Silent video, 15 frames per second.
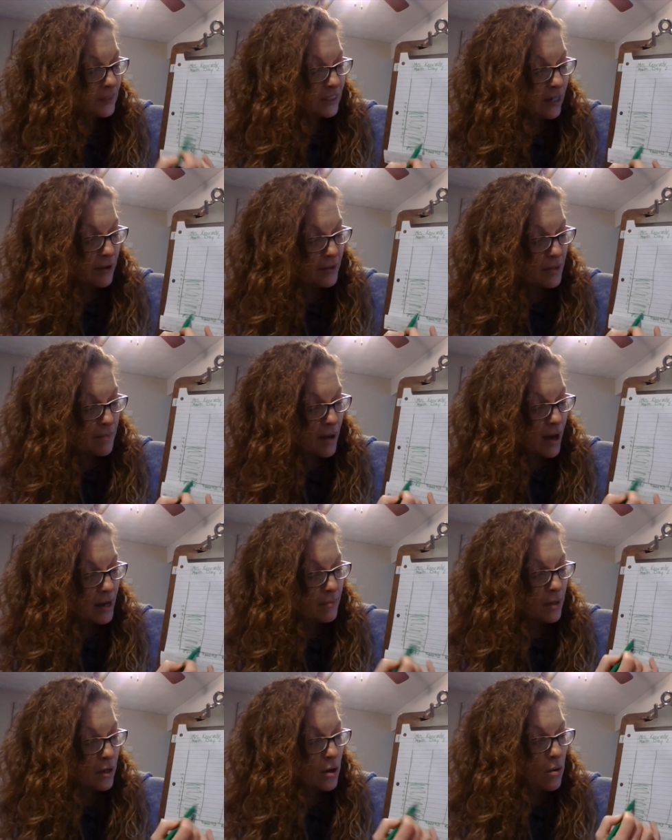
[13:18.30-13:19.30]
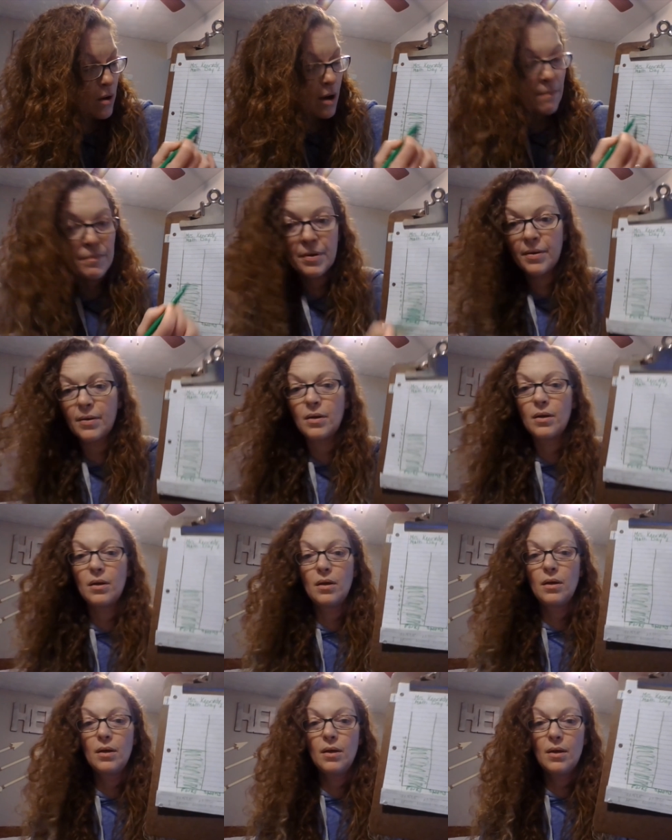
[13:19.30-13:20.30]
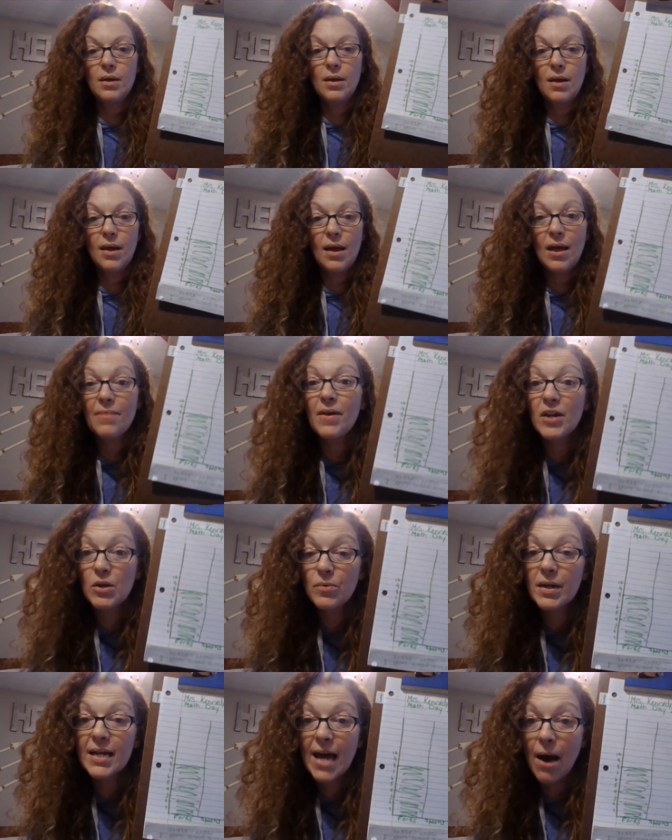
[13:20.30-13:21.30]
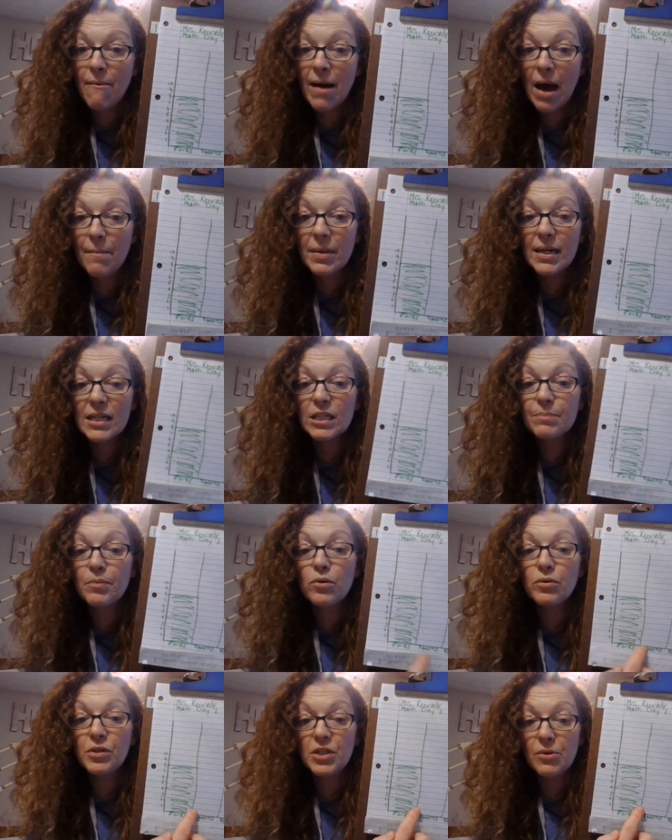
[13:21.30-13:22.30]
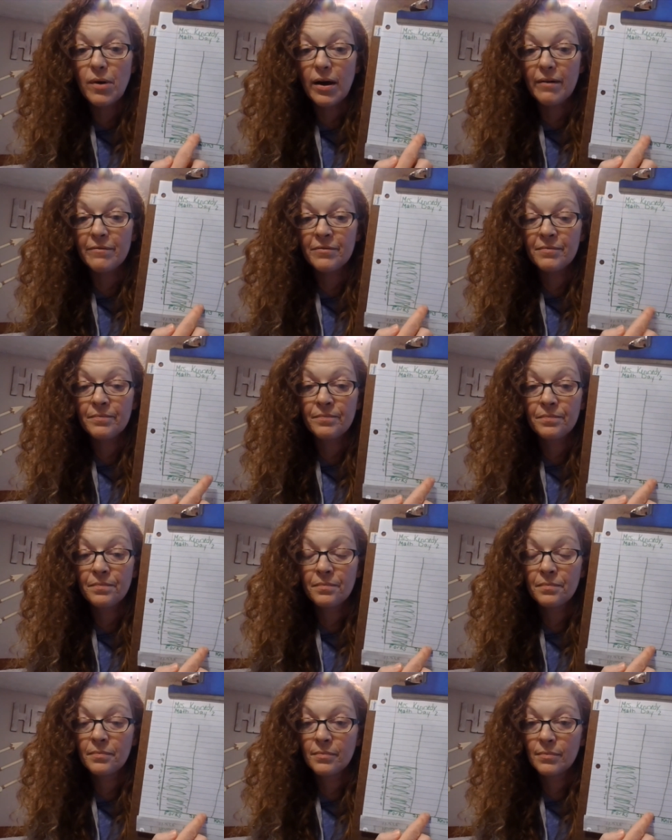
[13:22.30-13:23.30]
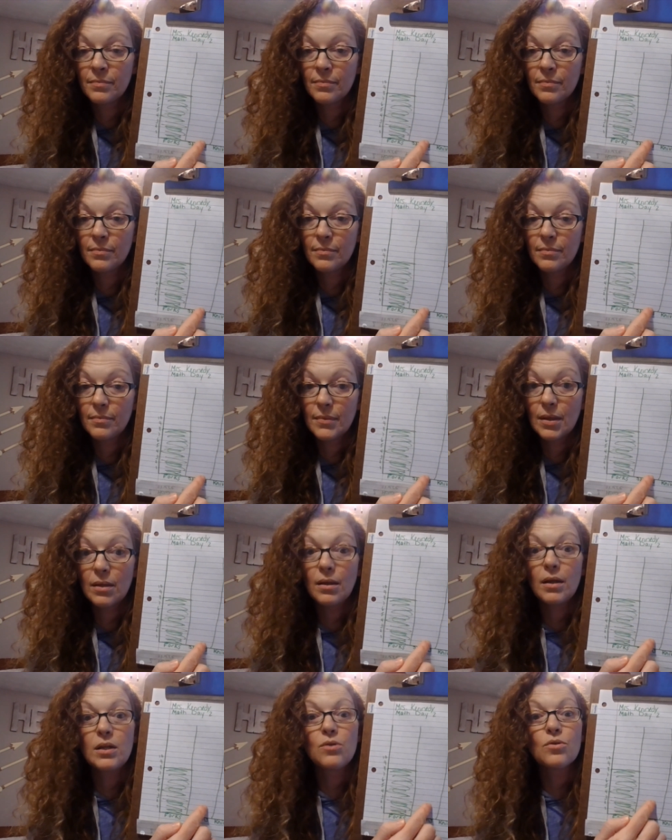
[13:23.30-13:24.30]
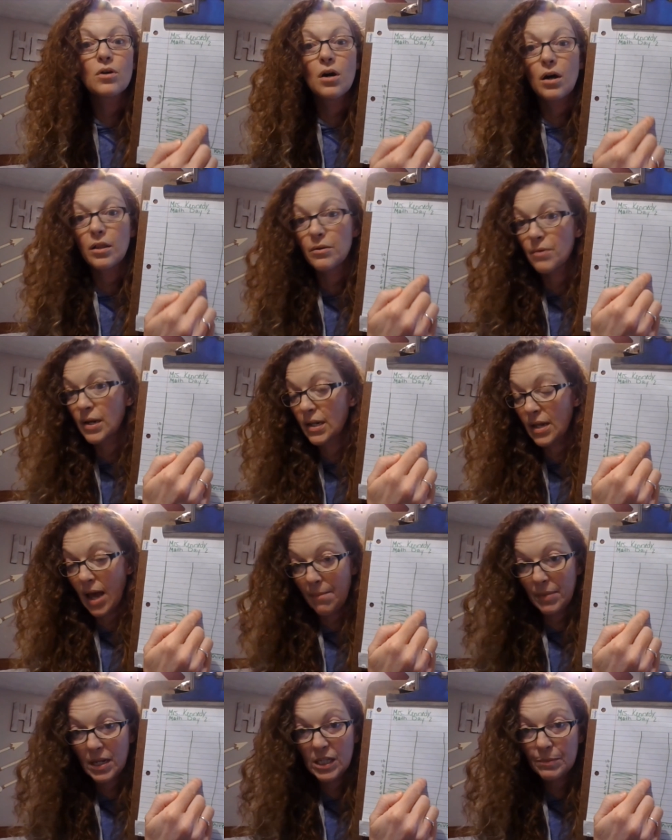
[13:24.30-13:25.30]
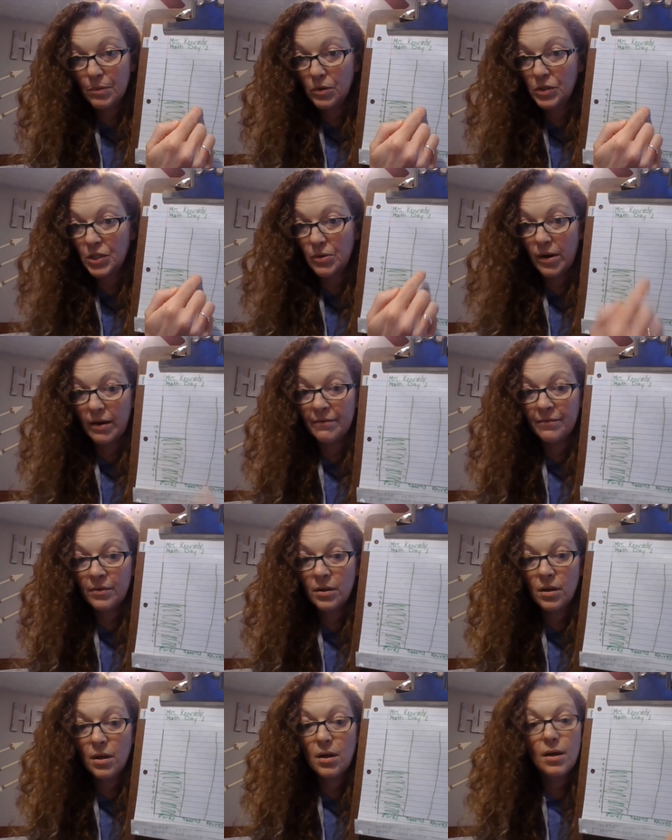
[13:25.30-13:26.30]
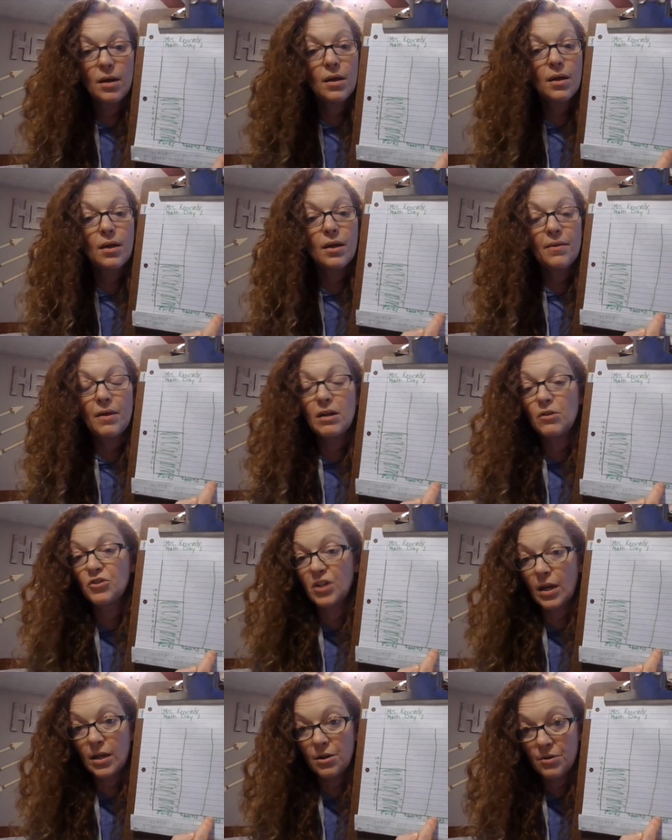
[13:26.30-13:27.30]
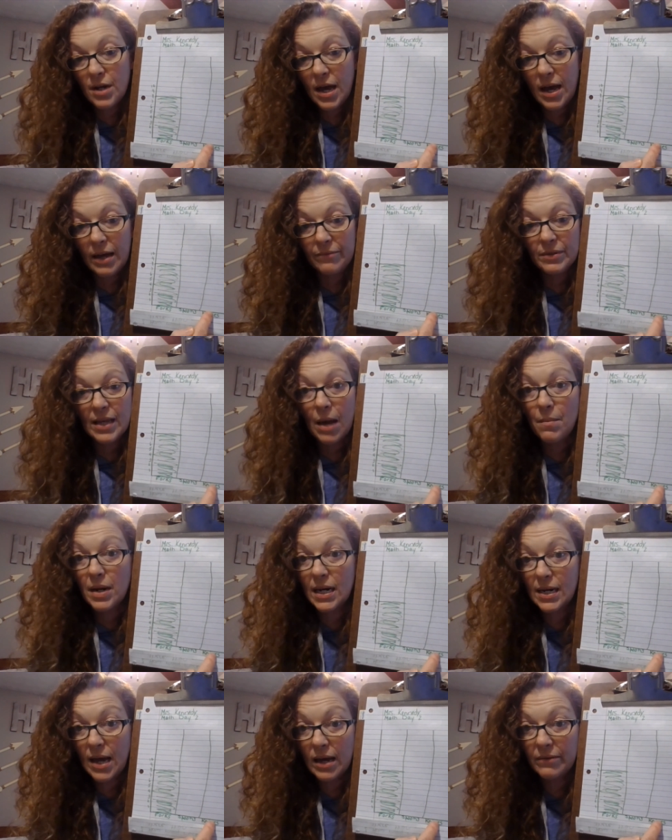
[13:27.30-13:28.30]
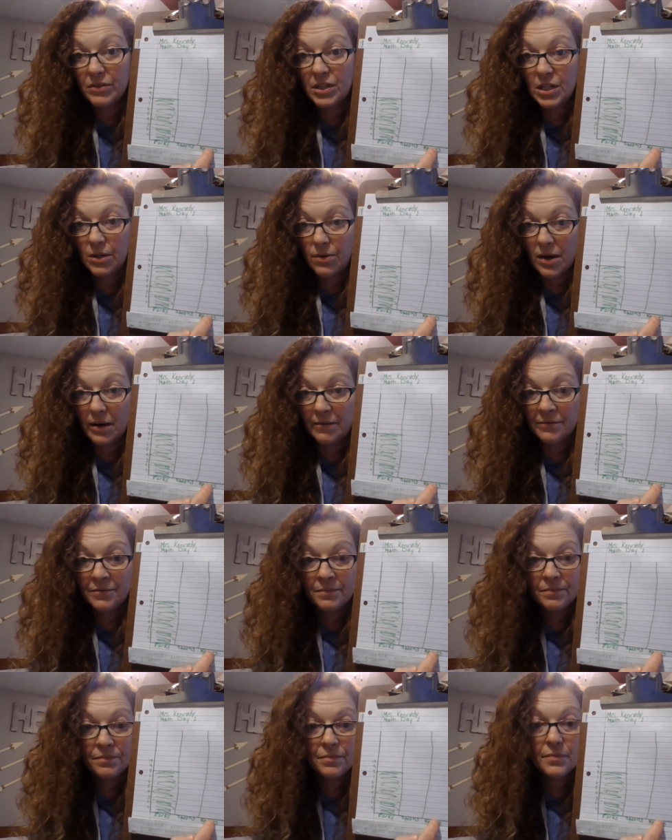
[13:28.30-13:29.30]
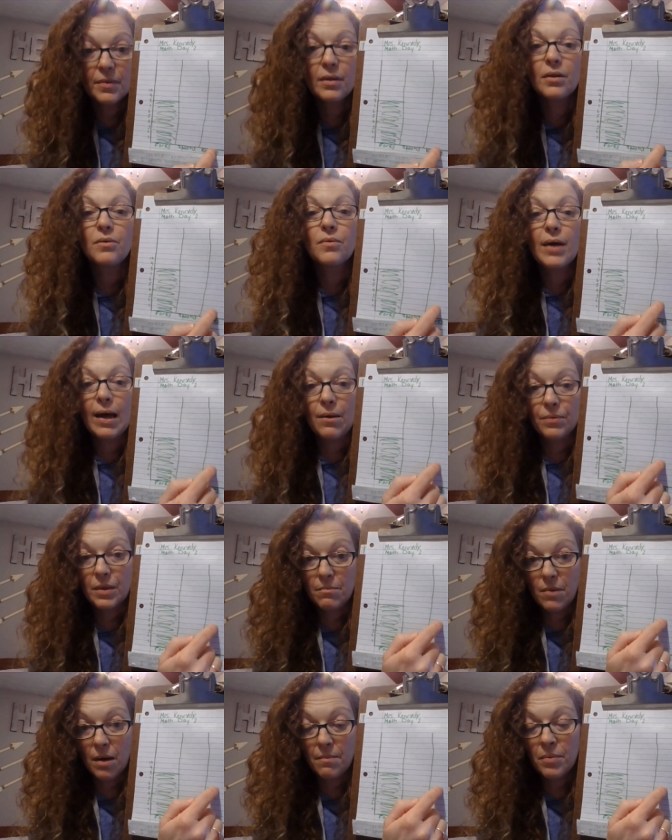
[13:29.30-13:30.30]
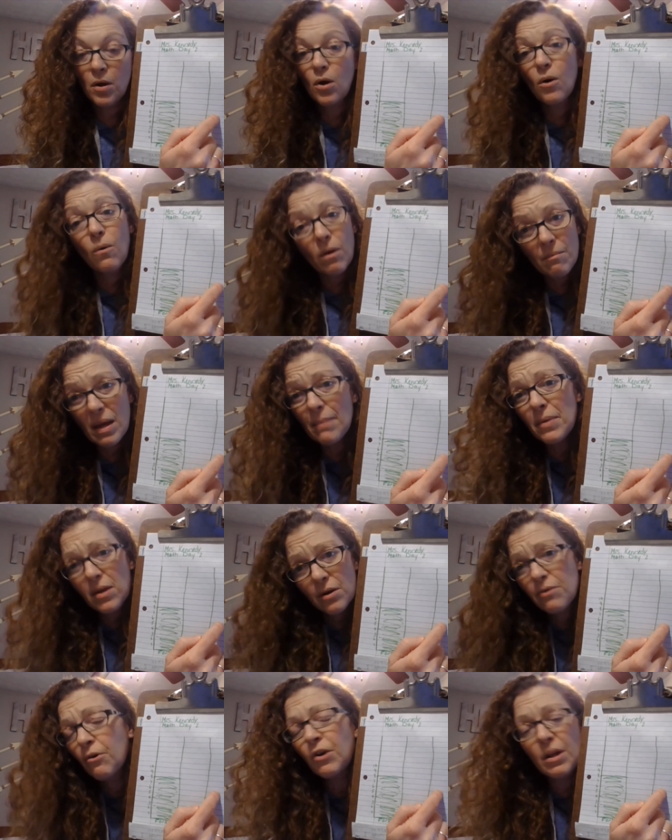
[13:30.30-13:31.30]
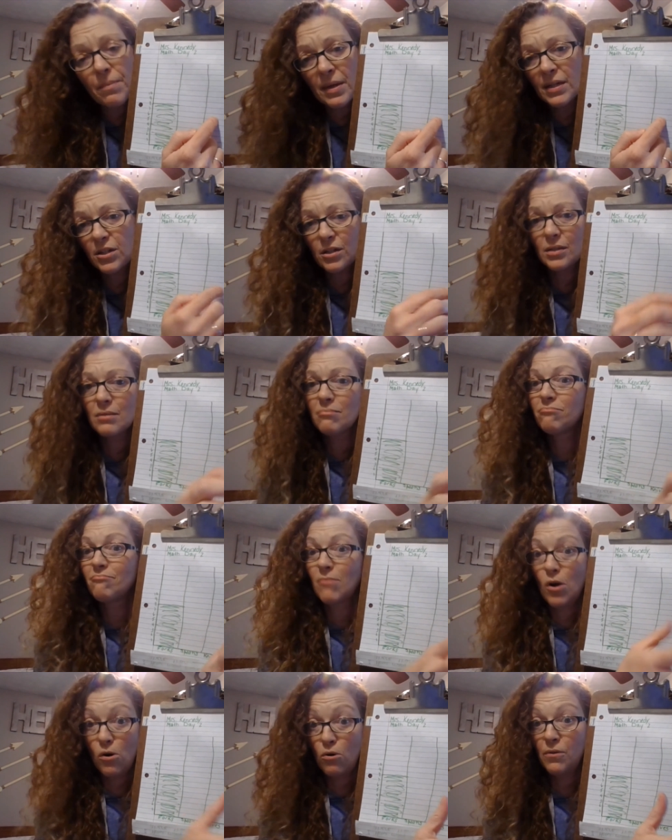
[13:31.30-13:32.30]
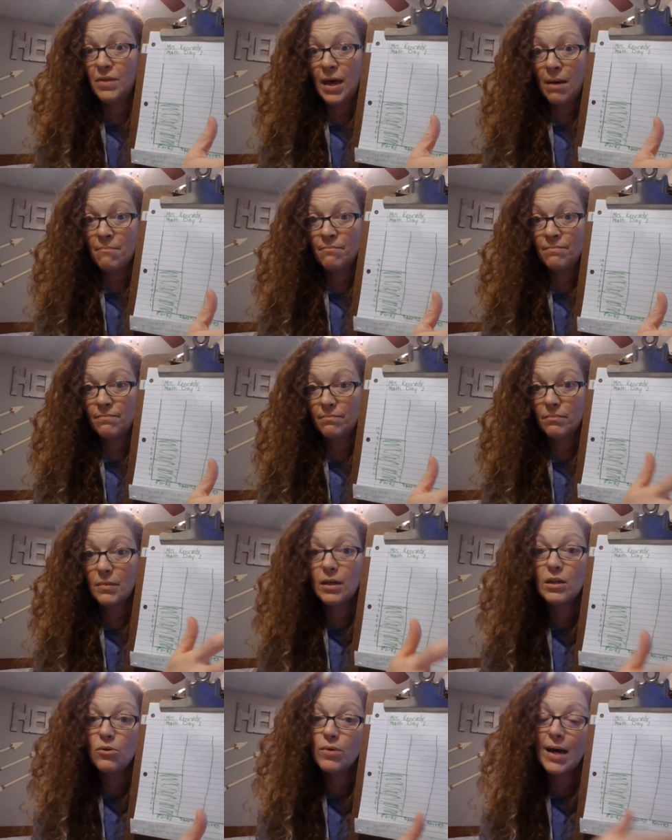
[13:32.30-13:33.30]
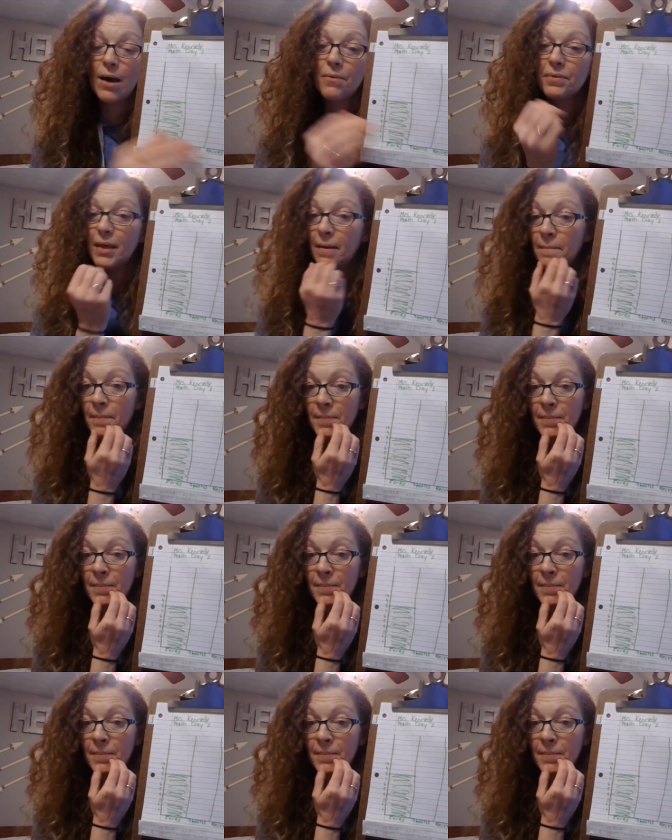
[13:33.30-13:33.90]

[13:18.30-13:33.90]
Start at the bottom and go up. And then you would count how many spoons you have. And then you'd color in how many spoons you have. Then you check your knives. How many knives do you have? And count them up. Or maybe your grown-up can just hold them and you count them.